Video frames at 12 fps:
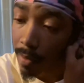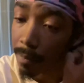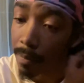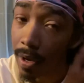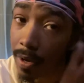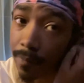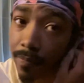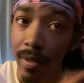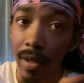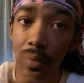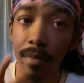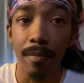But,
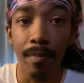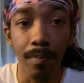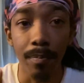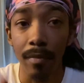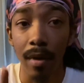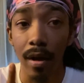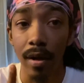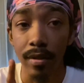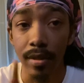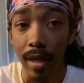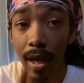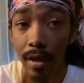
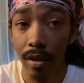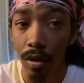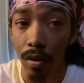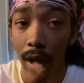side note,